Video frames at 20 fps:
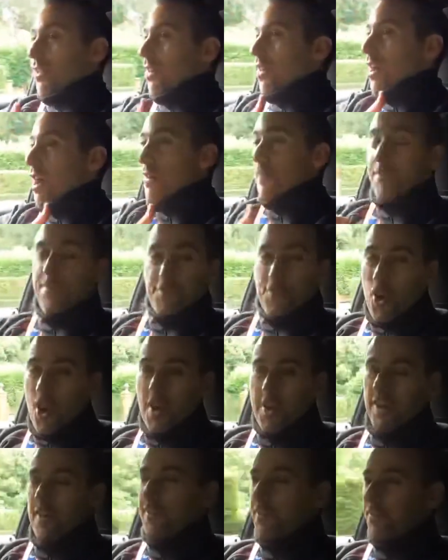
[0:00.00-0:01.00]
of
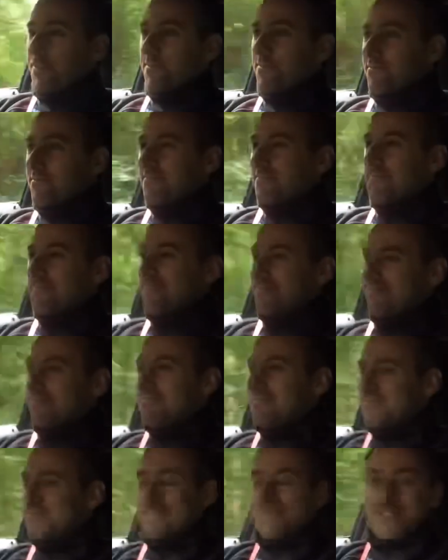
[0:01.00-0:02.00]
kind of
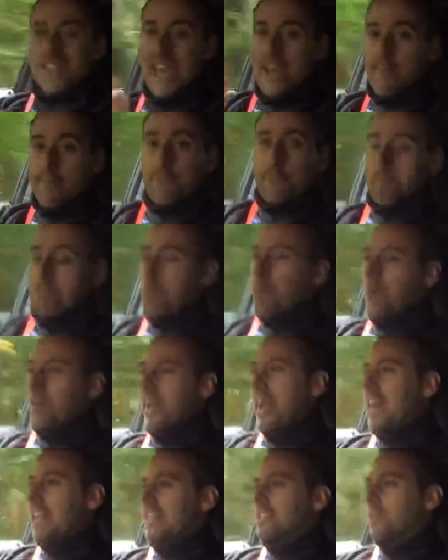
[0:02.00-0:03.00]
getting from point
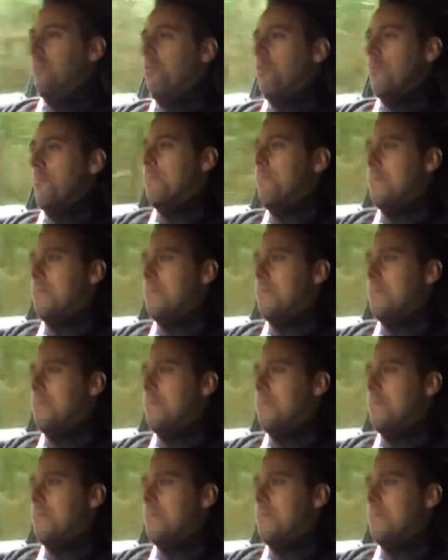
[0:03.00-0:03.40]
A to point